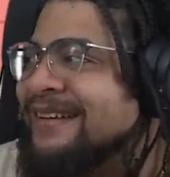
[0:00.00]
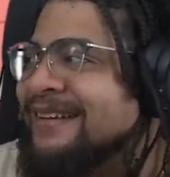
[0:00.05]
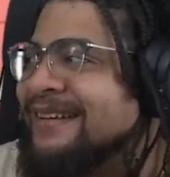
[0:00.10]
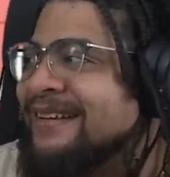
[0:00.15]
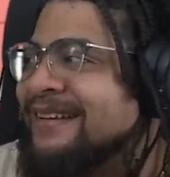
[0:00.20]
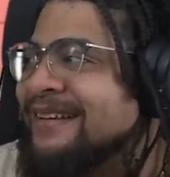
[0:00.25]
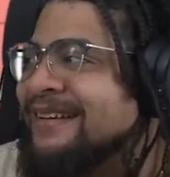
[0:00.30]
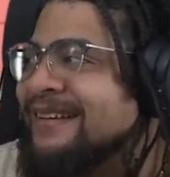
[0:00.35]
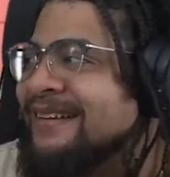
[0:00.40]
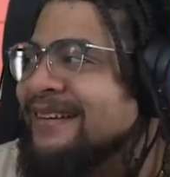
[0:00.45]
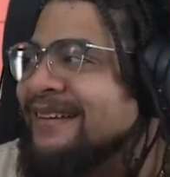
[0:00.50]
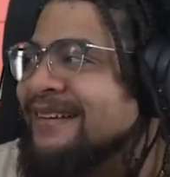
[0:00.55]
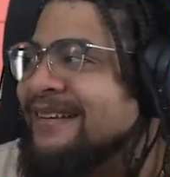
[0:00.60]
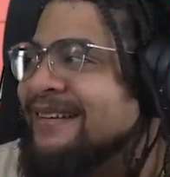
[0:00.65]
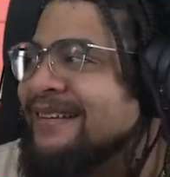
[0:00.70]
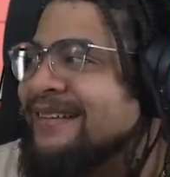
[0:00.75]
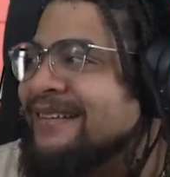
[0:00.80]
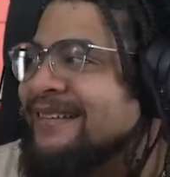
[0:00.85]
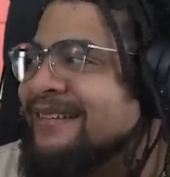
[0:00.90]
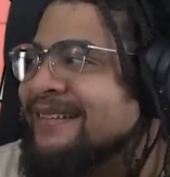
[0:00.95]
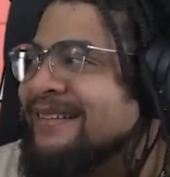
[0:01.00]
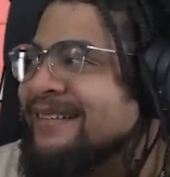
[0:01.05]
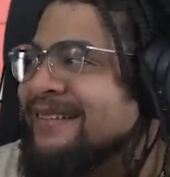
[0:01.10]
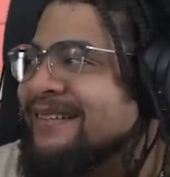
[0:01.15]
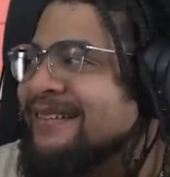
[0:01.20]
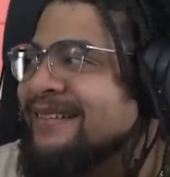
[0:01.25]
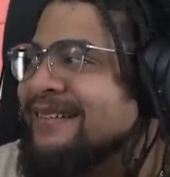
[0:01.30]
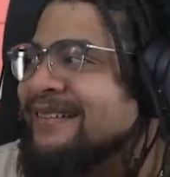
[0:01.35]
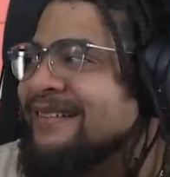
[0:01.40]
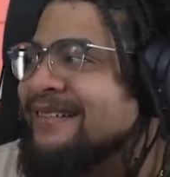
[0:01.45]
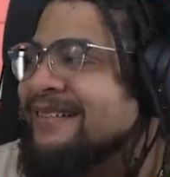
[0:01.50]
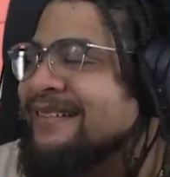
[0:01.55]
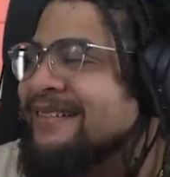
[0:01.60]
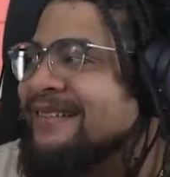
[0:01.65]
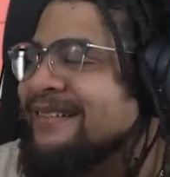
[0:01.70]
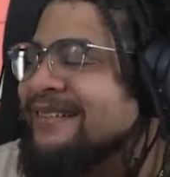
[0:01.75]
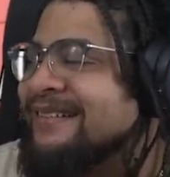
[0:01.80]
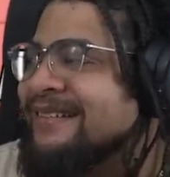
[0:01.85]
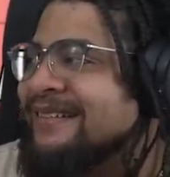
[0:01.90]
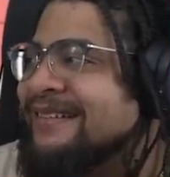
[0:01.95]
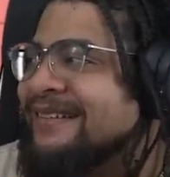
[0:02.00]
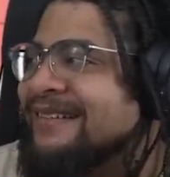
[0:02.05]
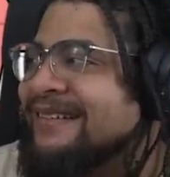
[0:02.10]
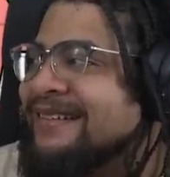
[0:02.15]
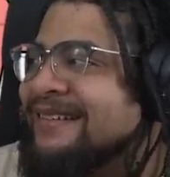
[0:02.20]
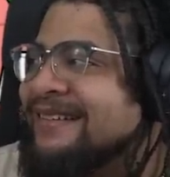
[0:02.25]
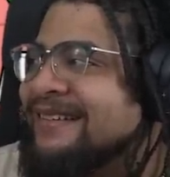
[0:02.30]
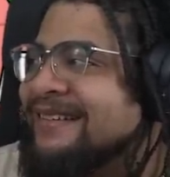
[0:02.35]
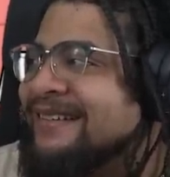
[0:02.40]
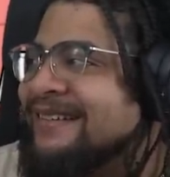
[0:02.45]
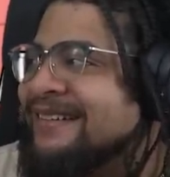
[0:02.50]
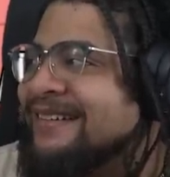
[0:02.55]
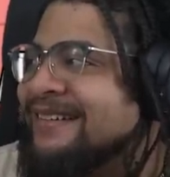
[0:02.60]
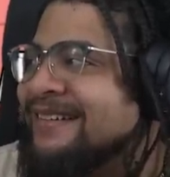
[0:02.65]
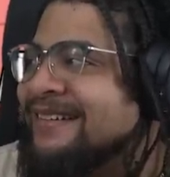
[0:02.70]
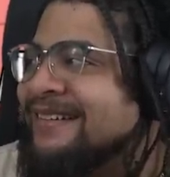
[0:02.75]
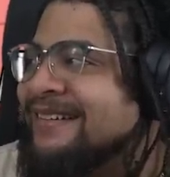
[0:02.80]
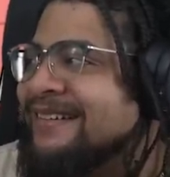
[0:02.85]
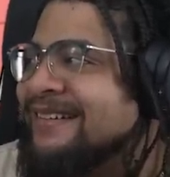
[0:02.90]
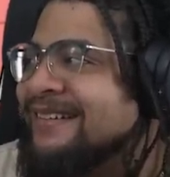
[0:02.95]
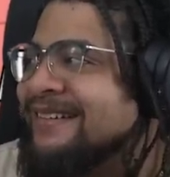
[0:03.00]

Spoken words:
(not speaking)